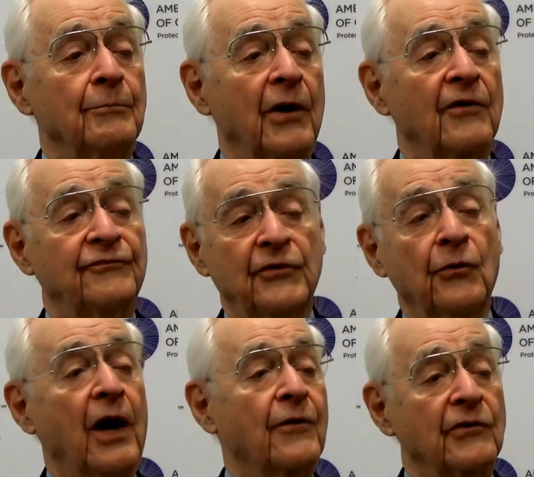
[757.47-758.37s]
but a
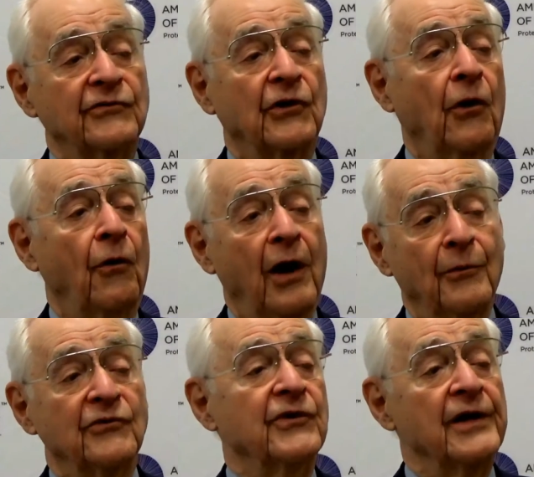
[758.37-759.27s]
few hours ago I
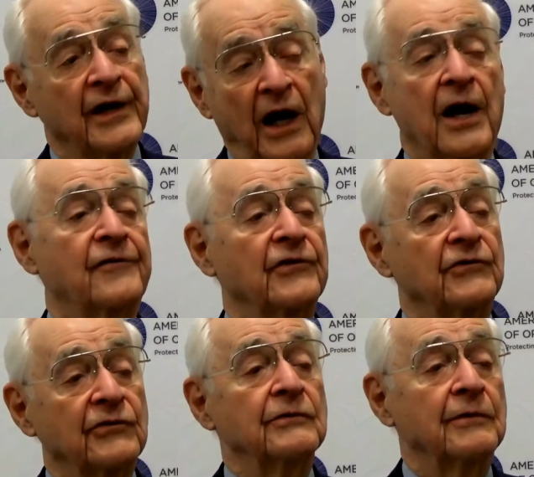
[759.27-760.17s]
was
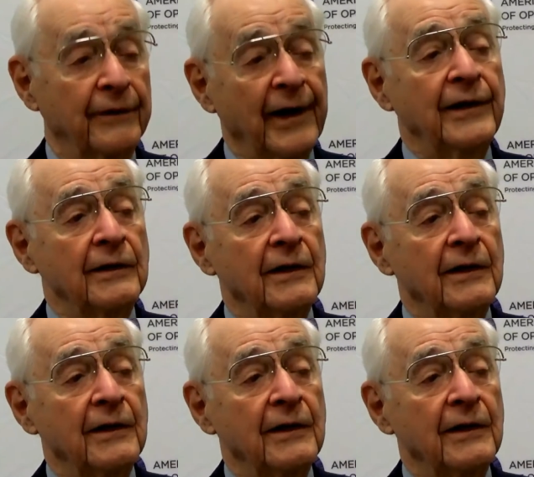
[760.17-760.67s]
unconscious, right?